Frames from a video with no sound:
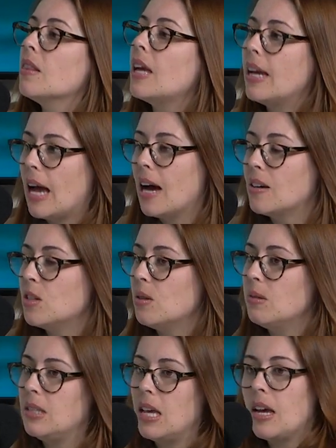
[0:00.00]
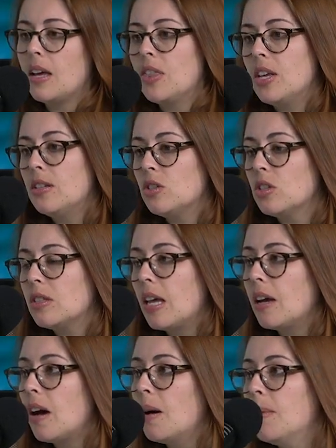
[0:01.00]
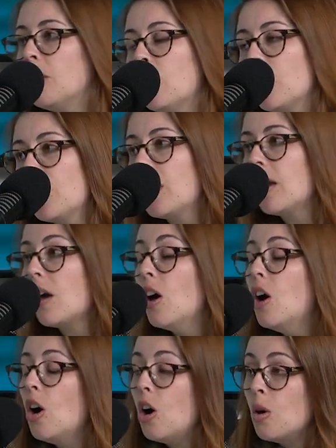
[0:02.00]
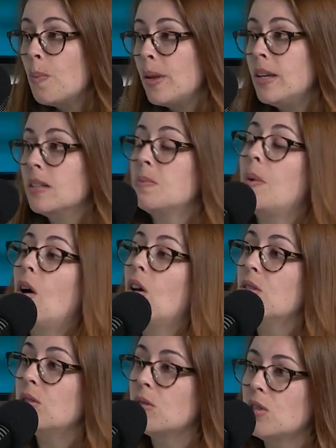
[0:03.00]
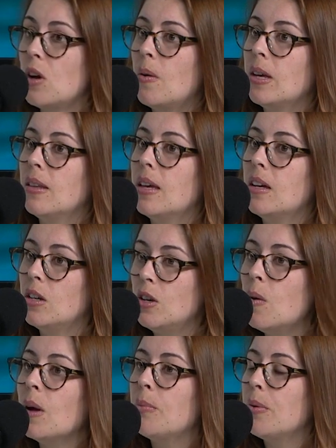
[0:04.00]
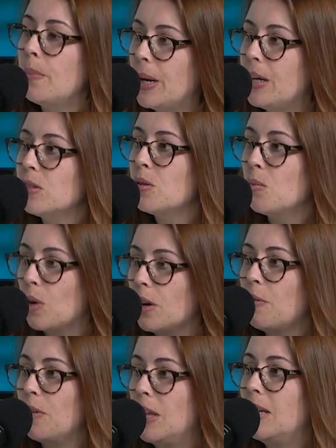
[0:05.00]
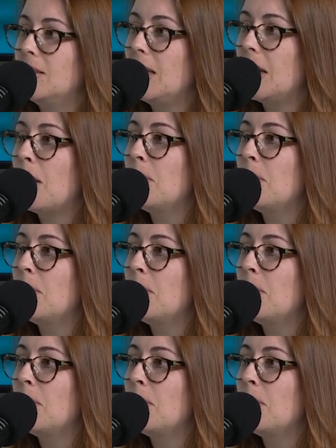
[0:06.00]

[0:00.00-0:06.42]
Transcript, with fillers: Like Ashley was saying, I think just like coming with like openness, but also showing like, no, I'm prepared to work for this. Like